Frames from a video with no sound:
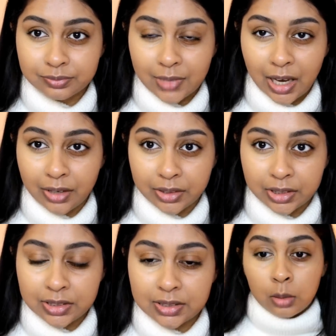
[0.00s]

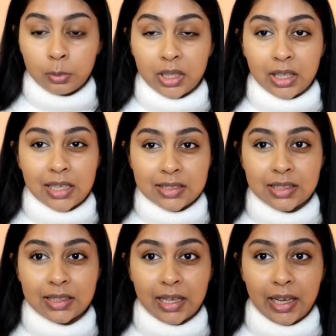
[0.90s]
areas. But
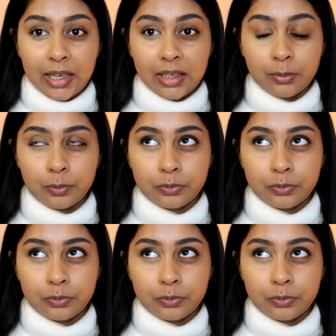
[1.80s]
yesterday,